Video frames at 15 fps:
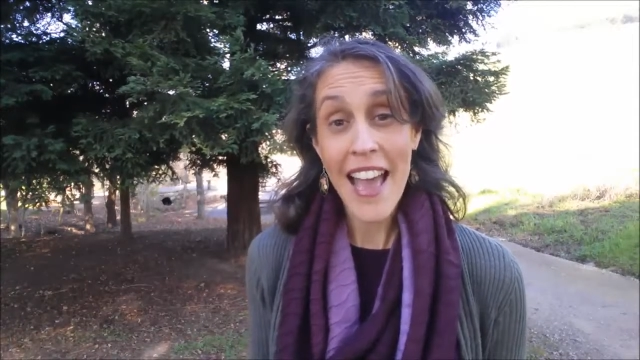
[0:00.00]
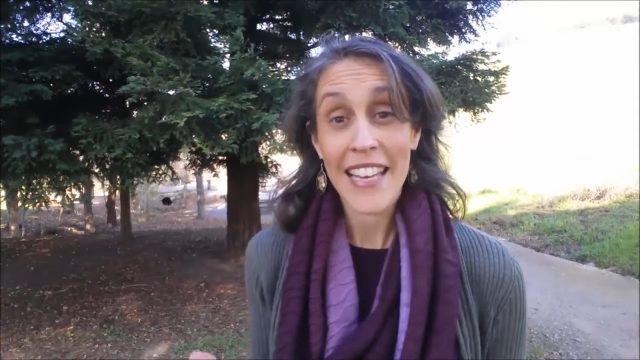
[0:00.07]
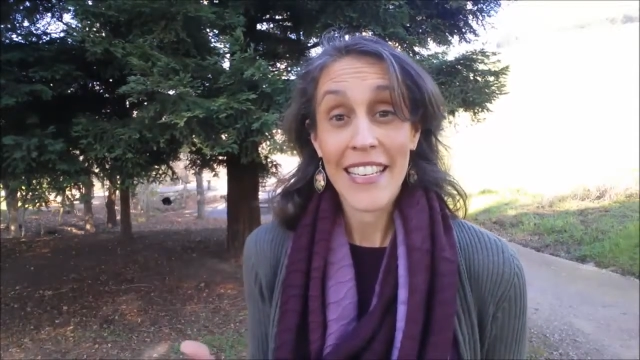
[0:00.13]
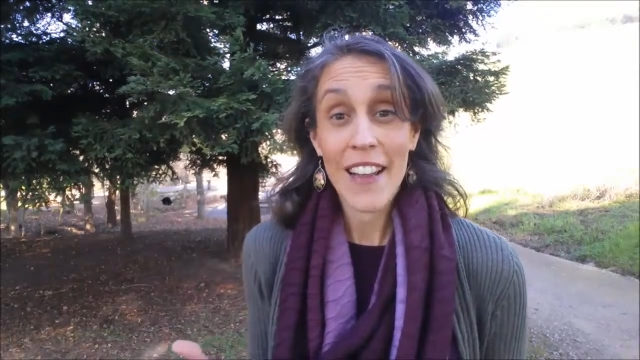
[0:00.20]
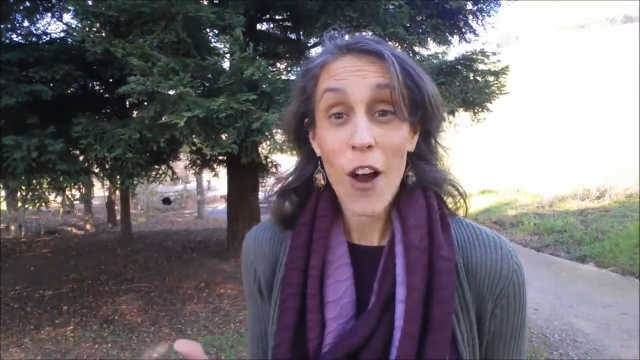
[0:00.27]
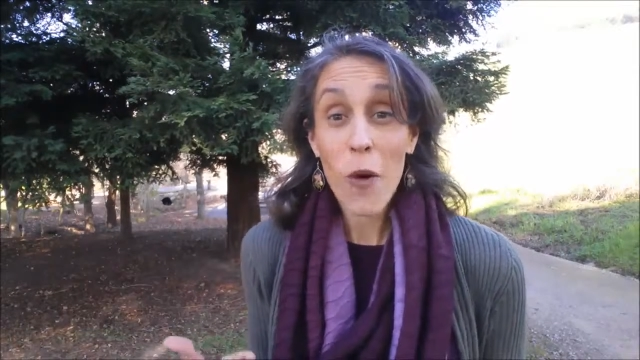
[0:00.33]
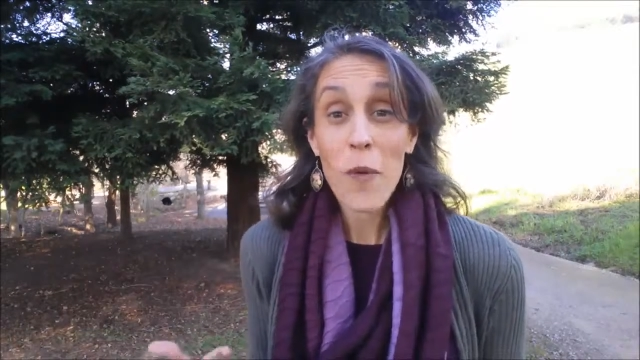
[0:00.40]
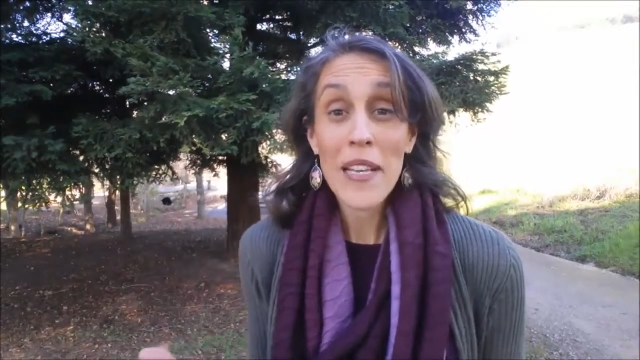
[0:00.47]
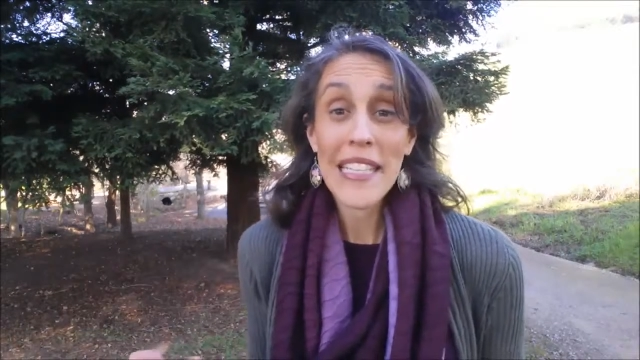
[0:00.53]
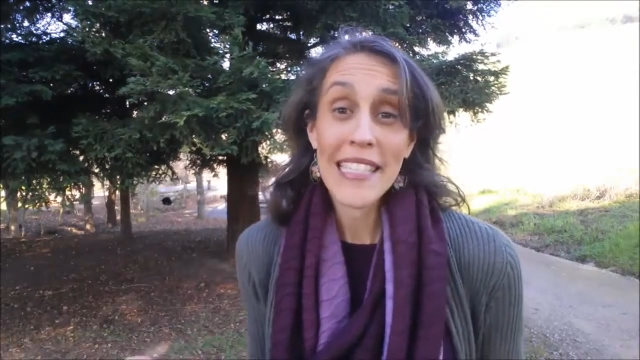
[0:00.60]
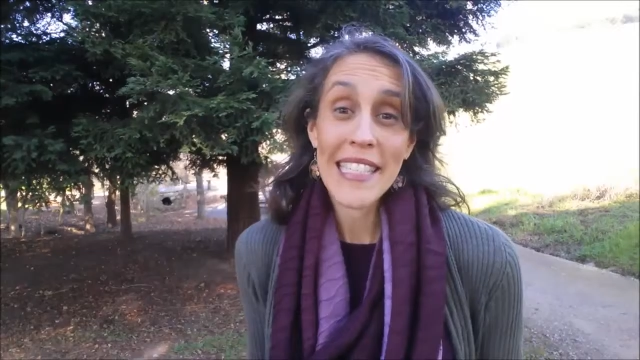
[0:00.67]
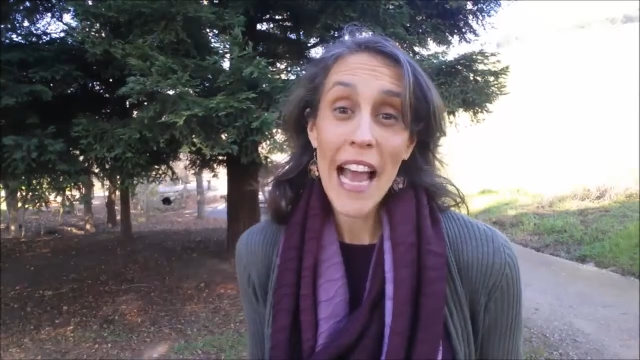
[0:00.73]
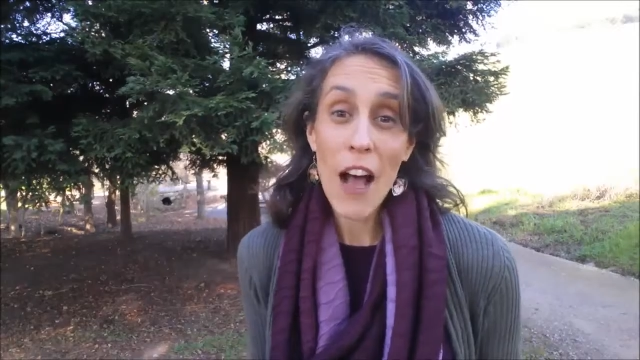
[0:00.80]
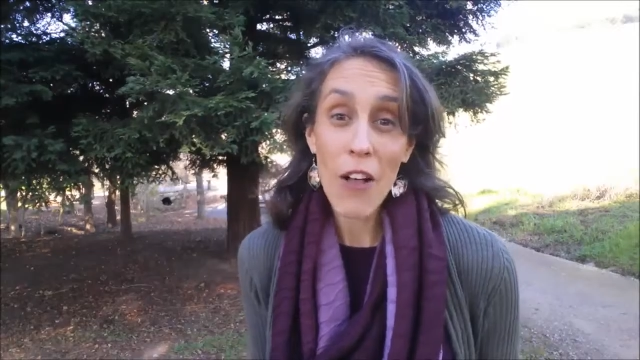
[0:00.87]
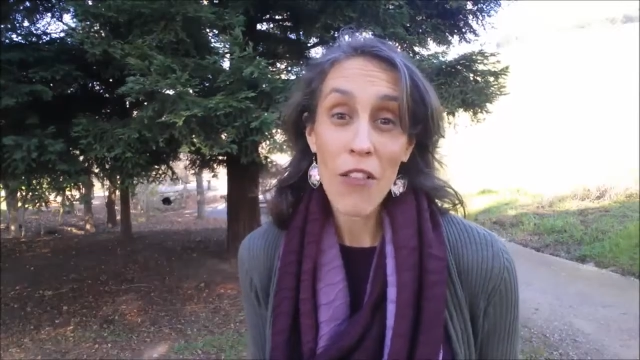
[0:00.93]
and
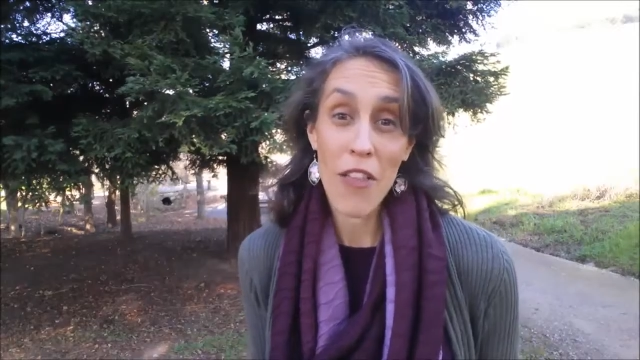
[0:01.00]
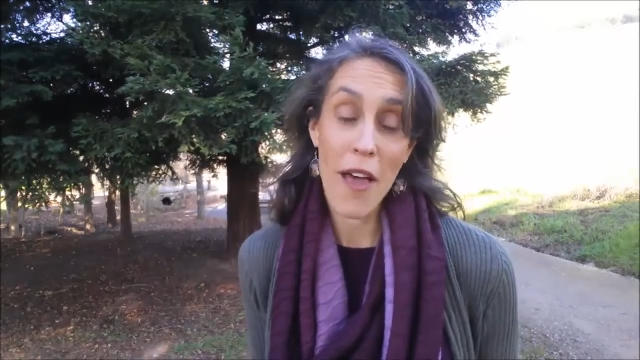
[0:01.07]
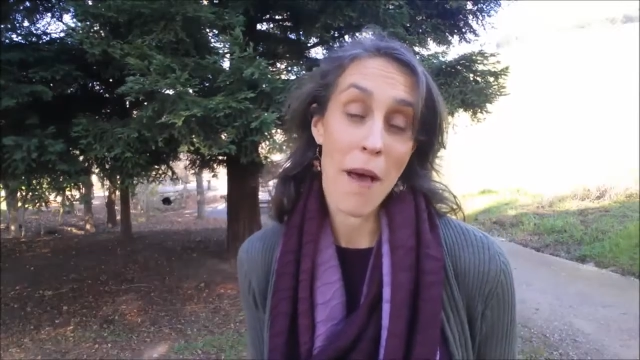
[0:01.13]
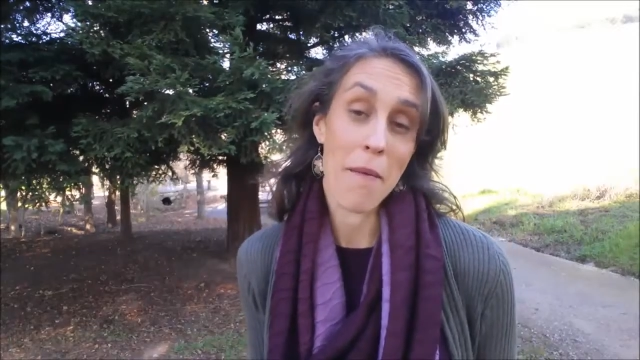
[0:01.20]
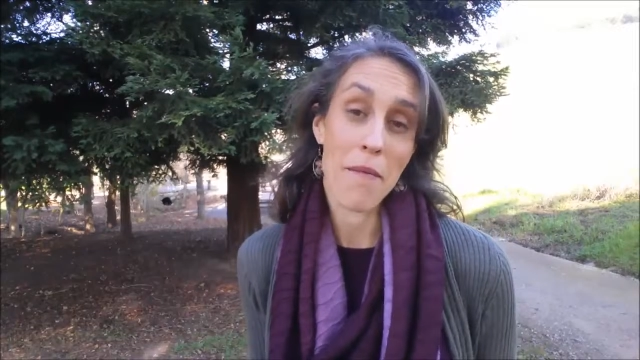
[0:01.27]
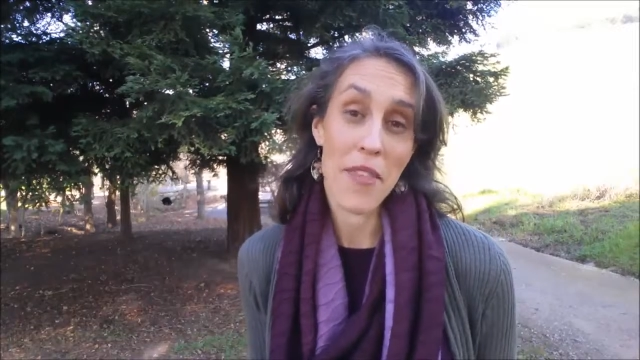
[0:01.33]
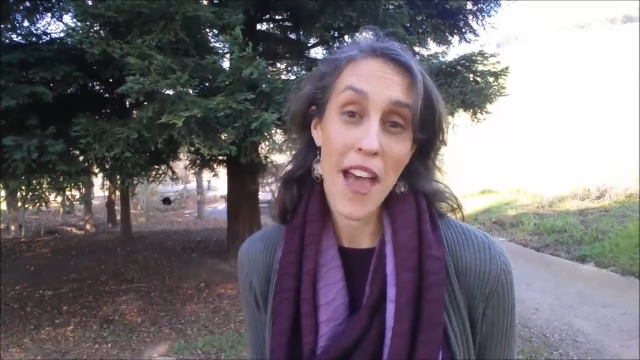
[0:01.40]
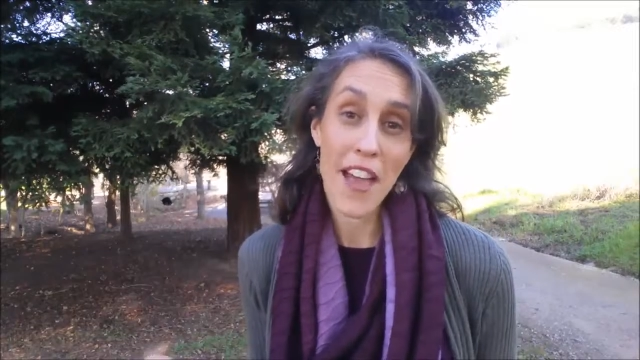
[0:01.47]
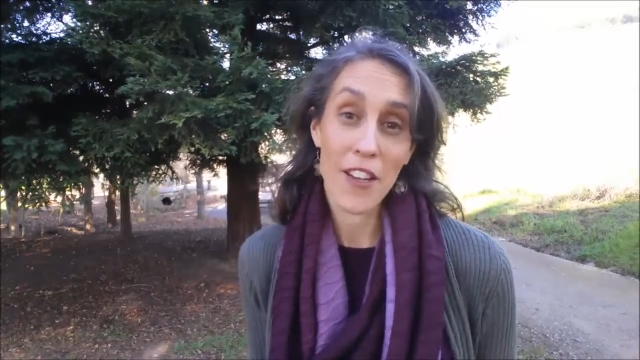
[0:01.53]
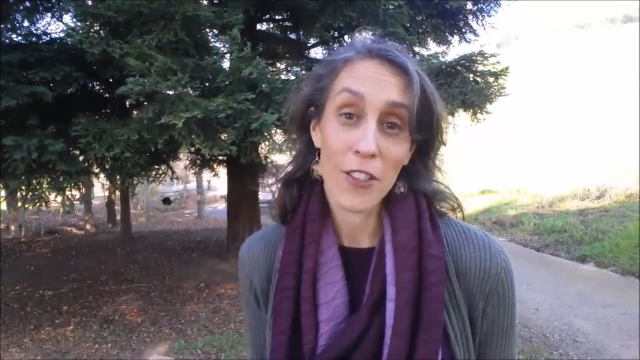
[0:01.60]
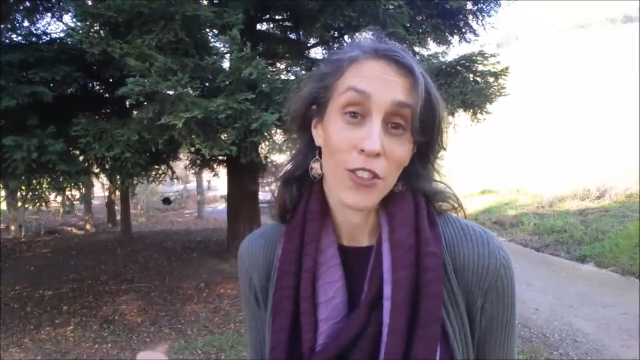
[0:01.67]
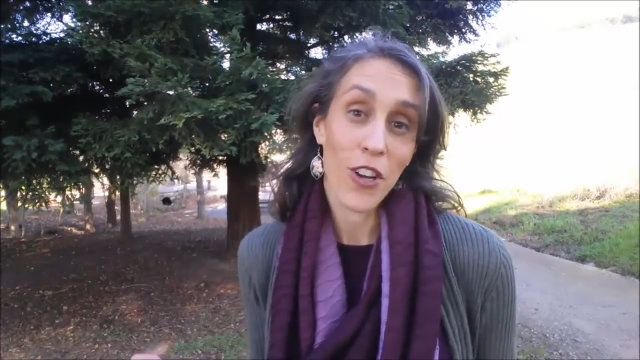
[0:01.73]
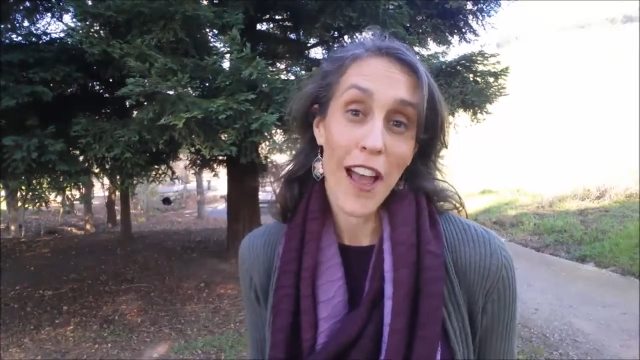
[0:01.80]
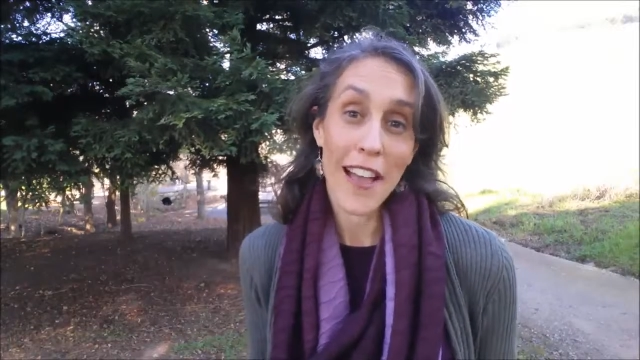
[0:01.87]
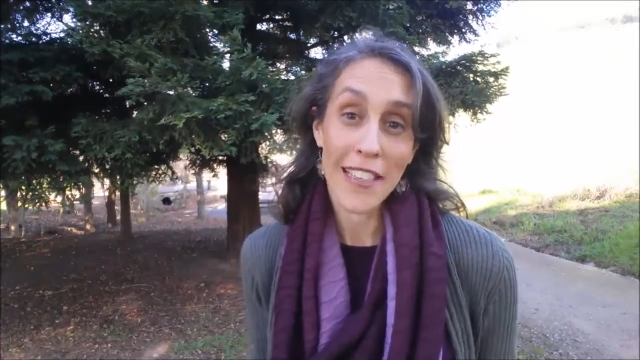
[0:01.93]
always tell them that
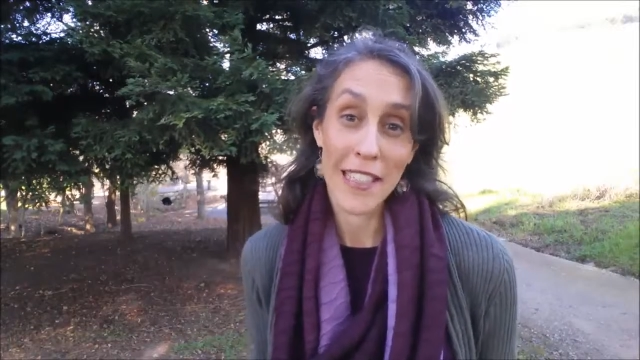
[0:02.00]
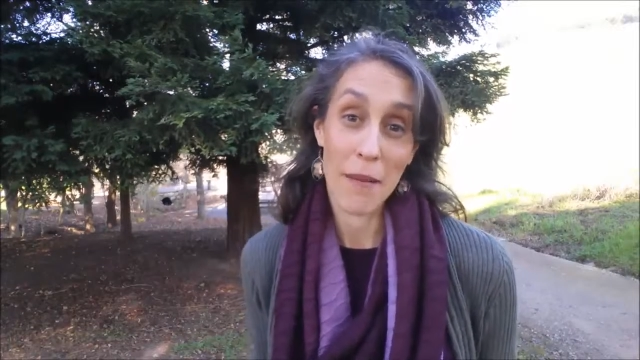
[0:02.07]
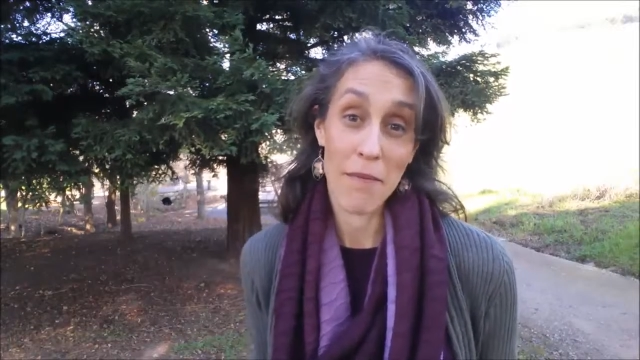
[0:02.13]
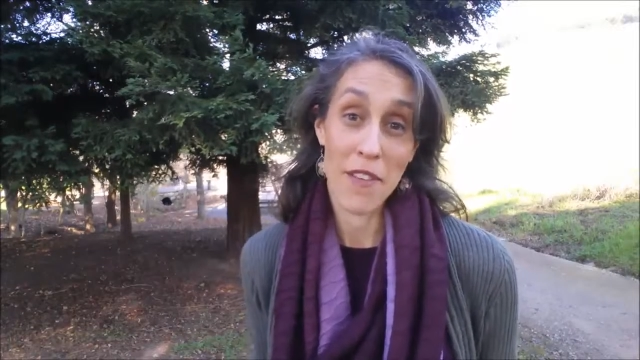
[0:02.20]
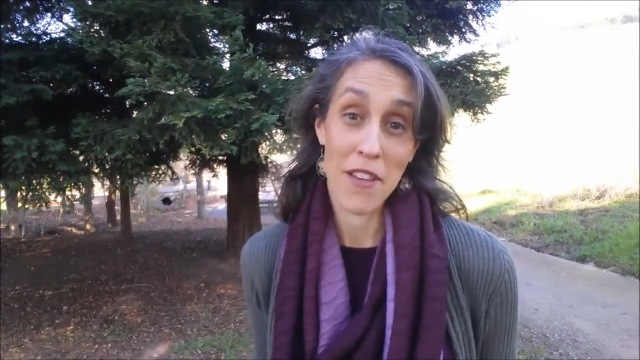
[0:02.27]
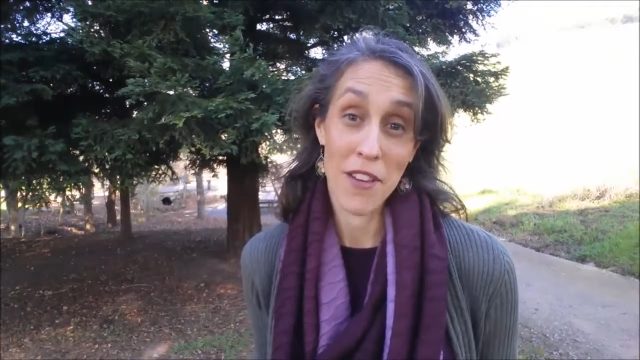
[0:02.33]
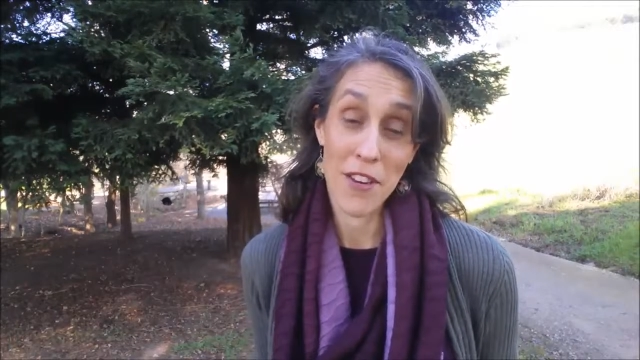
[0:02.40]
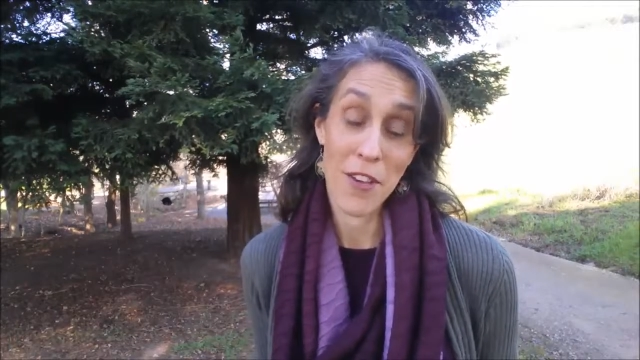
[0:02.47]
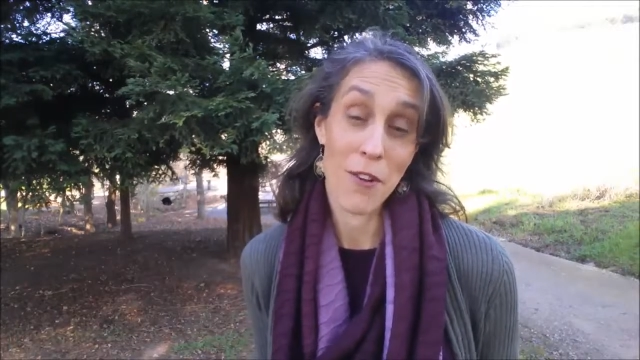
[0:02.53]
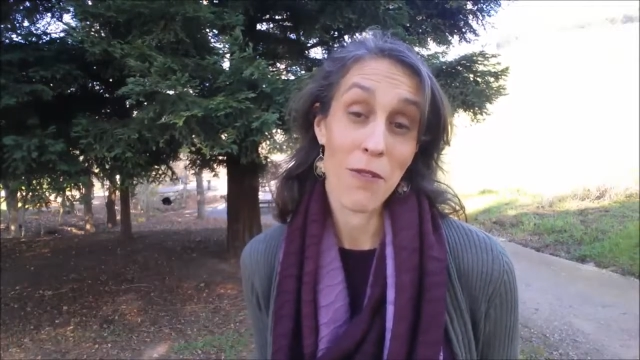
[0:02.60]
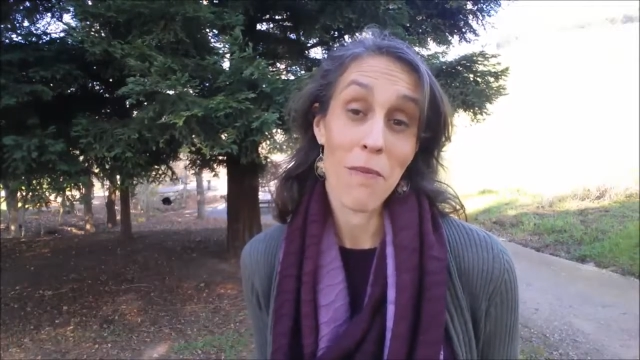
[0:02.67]
you're trying something new.